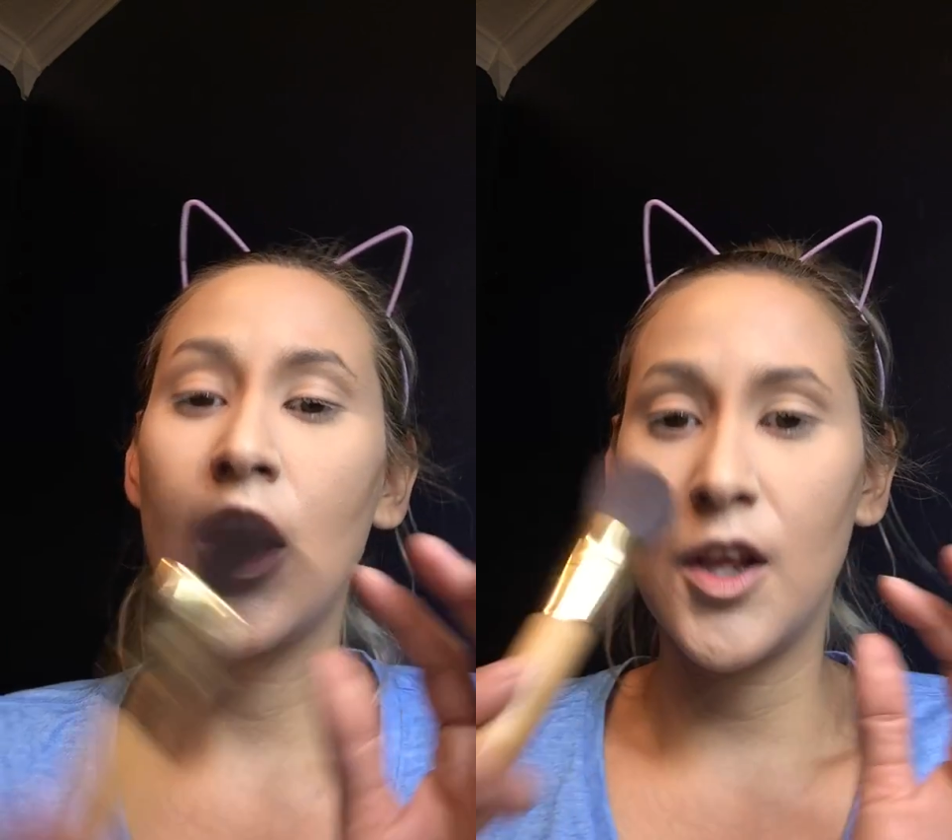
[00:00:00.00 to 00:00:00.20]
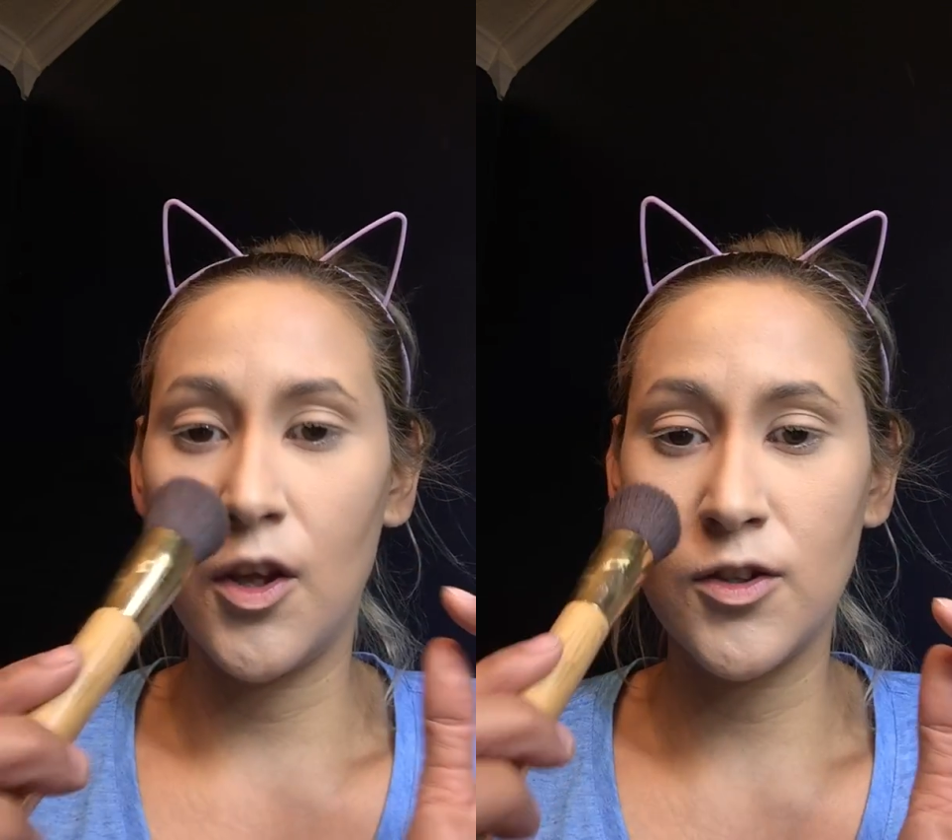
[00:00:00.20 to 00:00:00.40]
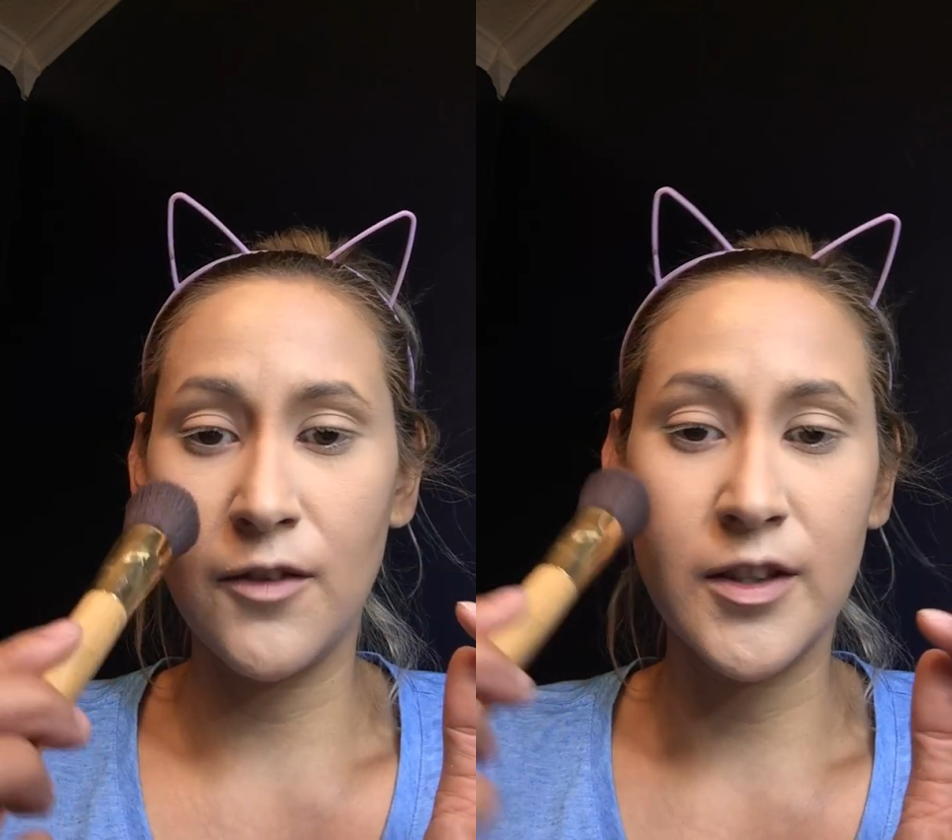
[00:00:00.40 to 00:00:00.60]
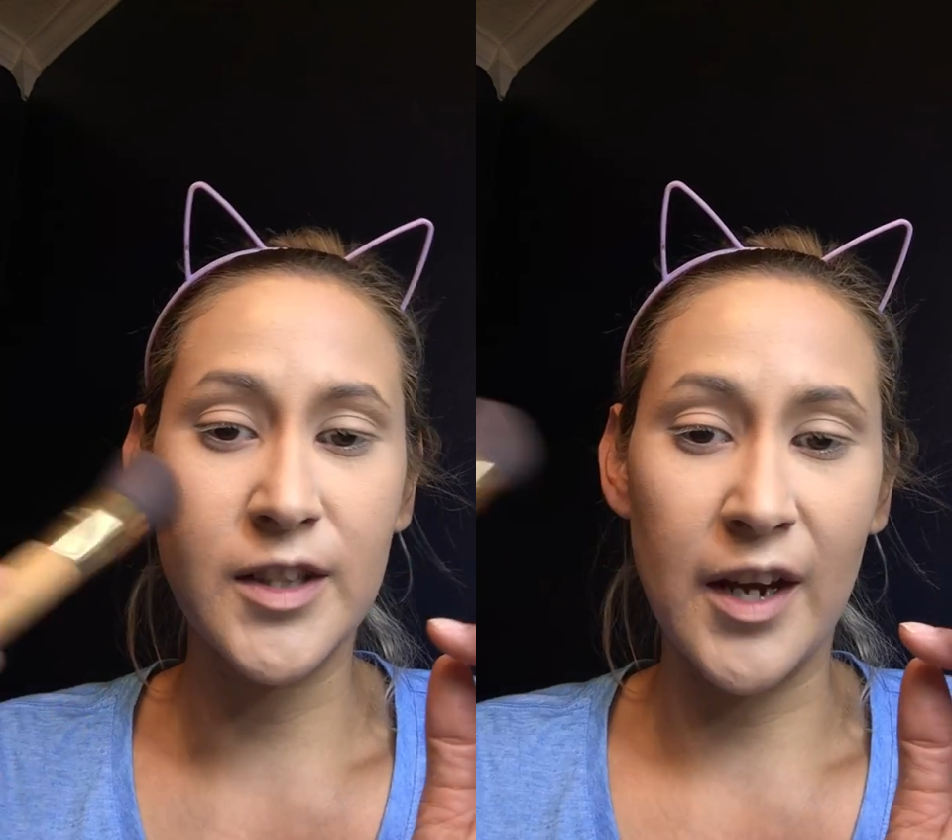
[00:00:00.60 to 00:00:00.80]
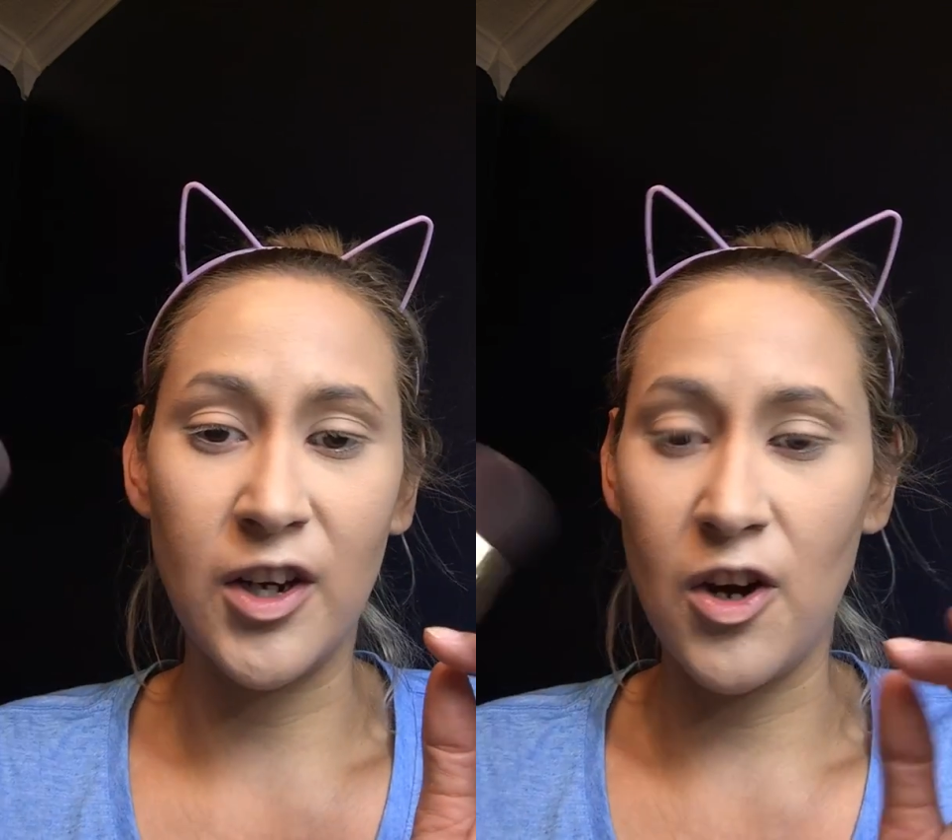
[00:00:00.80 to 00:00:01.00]
You use it for
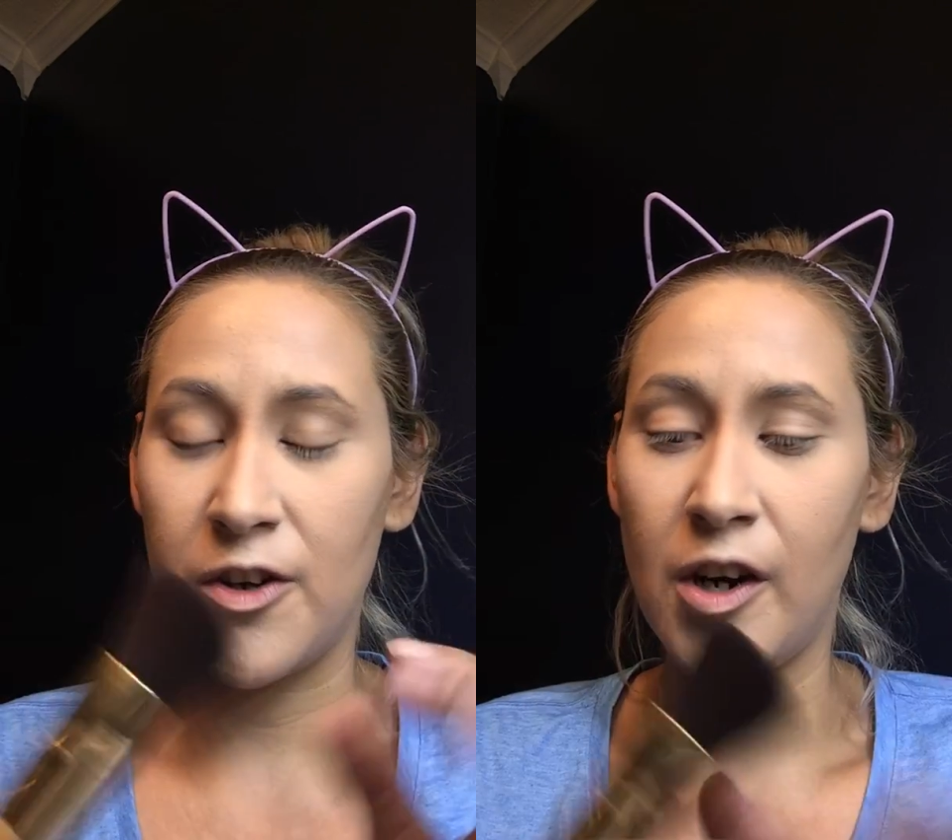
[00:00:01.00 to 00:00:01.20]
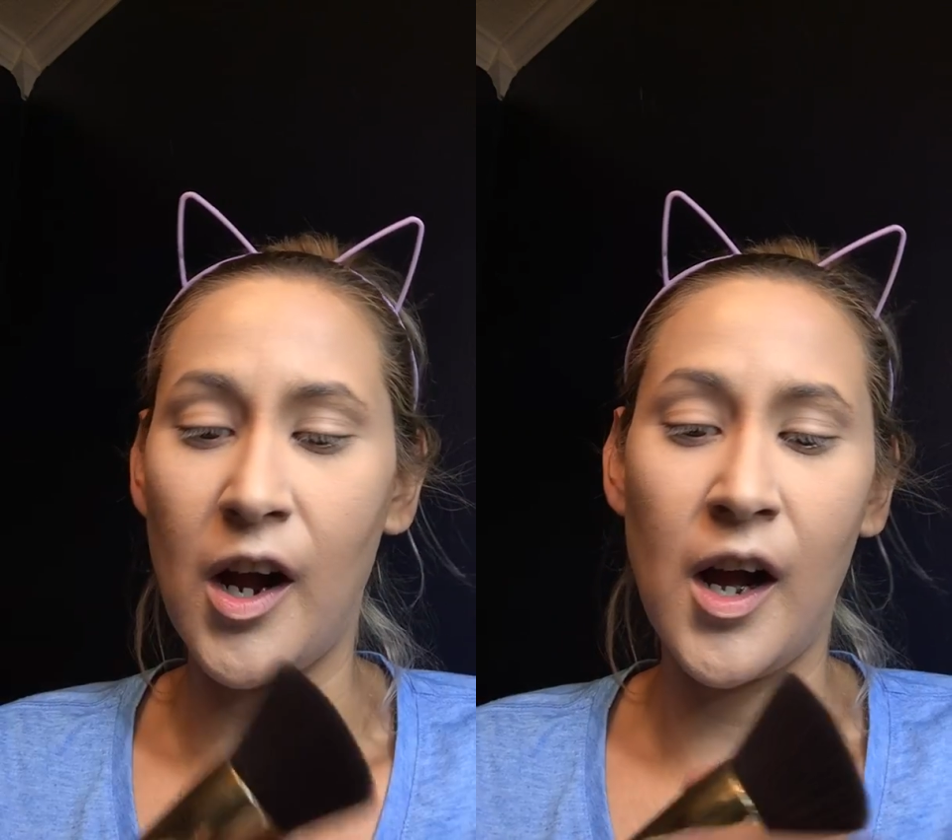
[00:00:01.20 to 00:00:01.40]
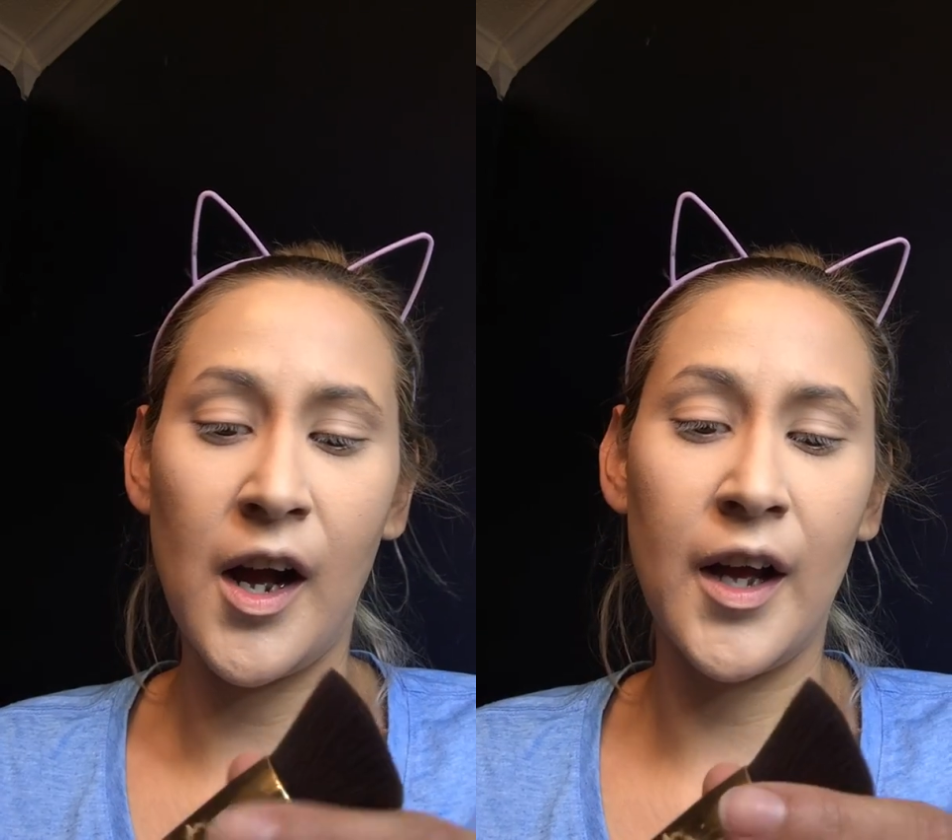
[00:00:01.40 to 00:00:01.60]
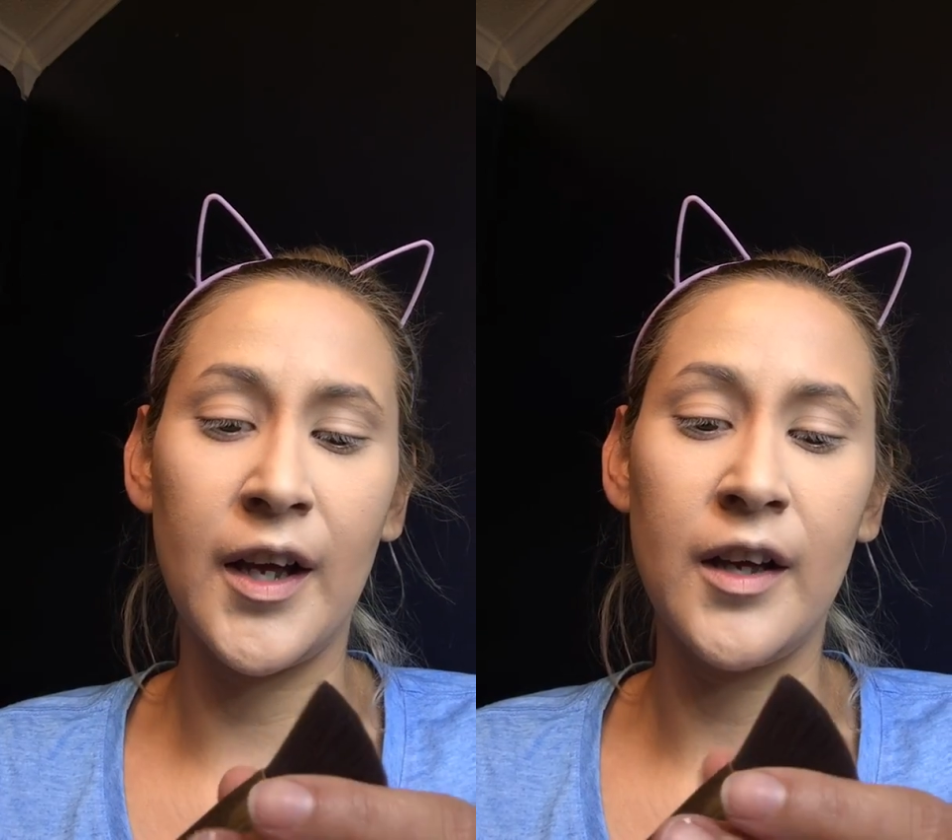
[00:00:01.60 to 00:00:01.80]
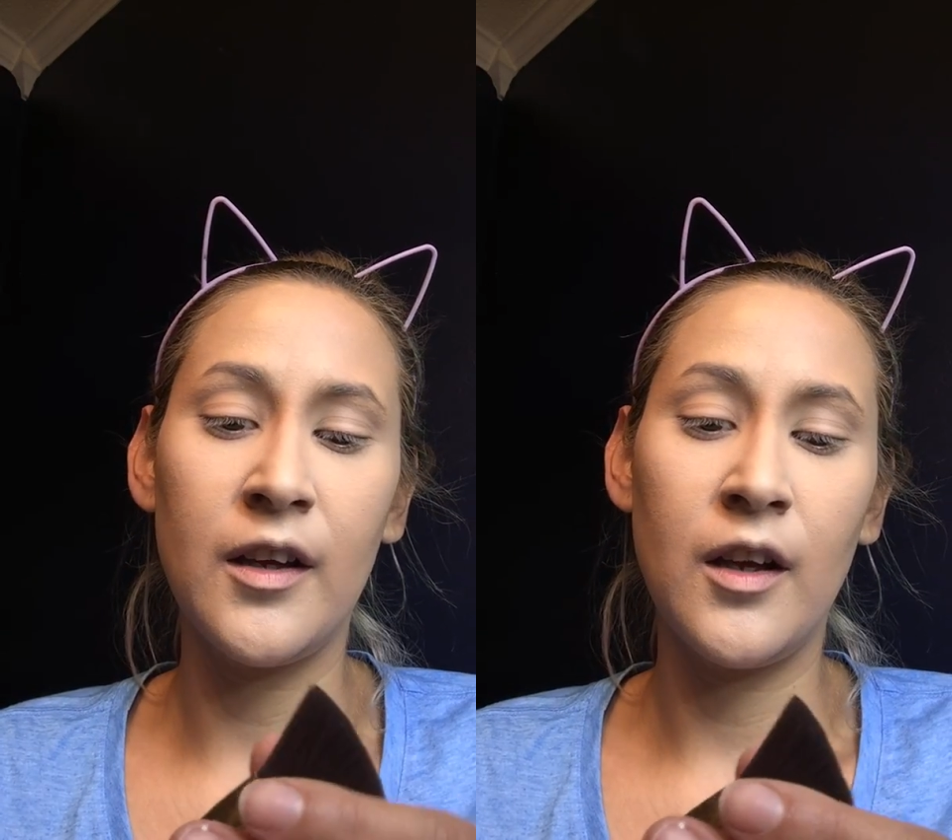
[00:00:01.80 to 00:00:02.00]
setting your under
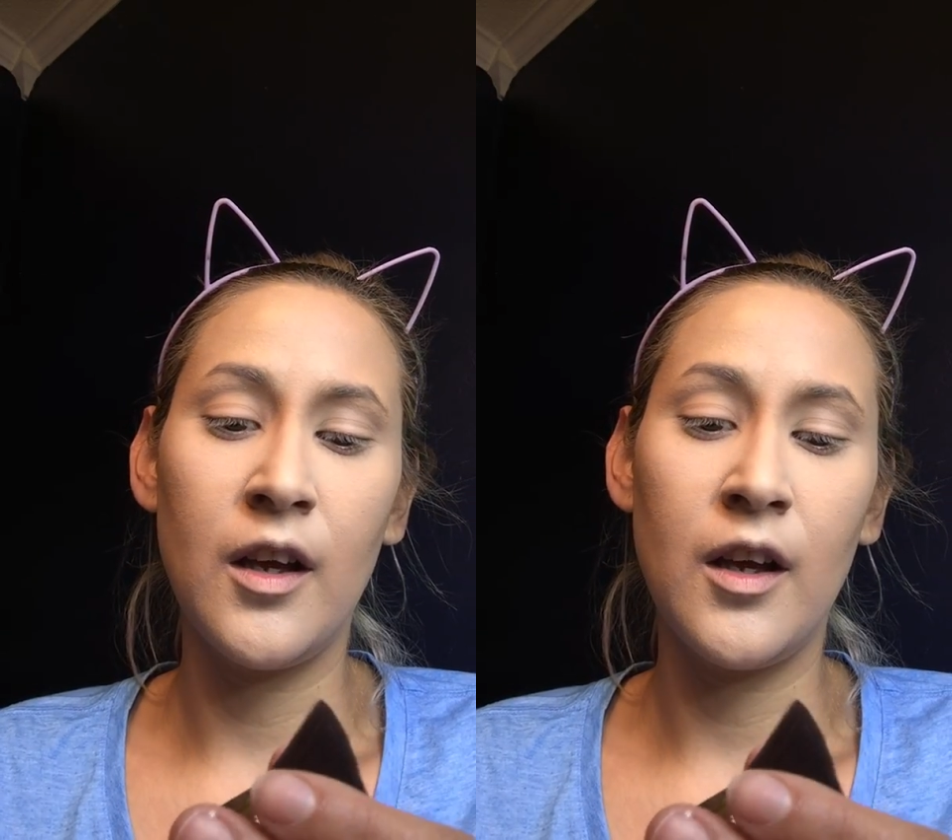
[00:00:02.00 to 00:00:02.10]
eye.